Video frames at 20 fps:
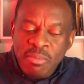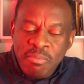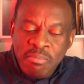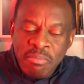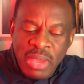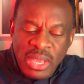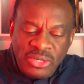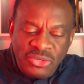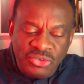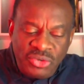the
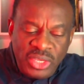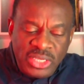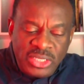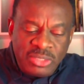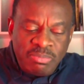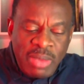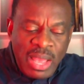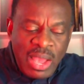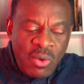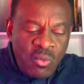
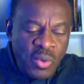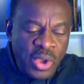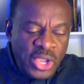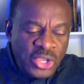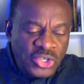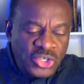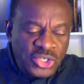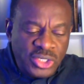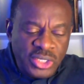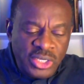metrics by
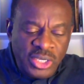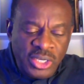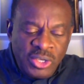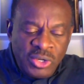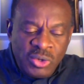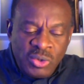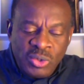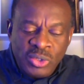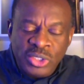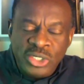which,
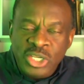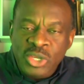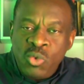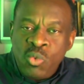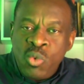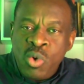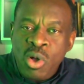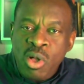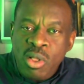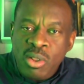you know,
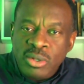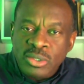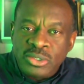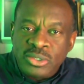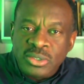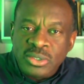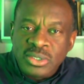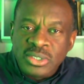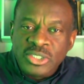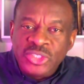the
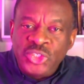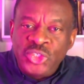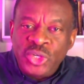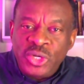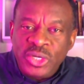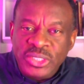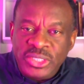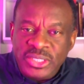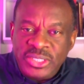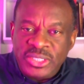world
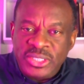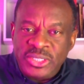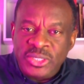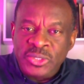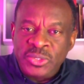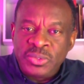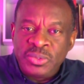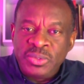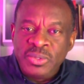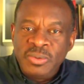
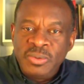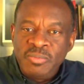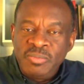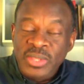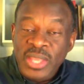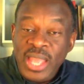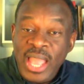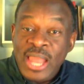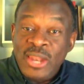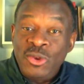judges you
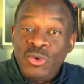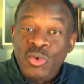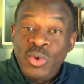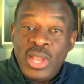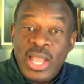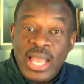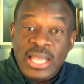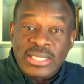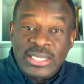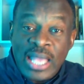
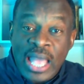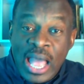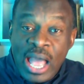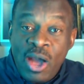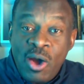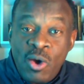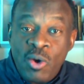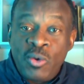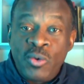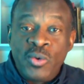and look at
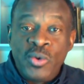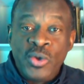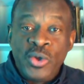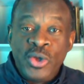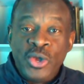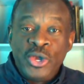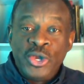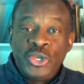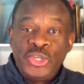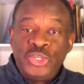
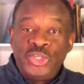how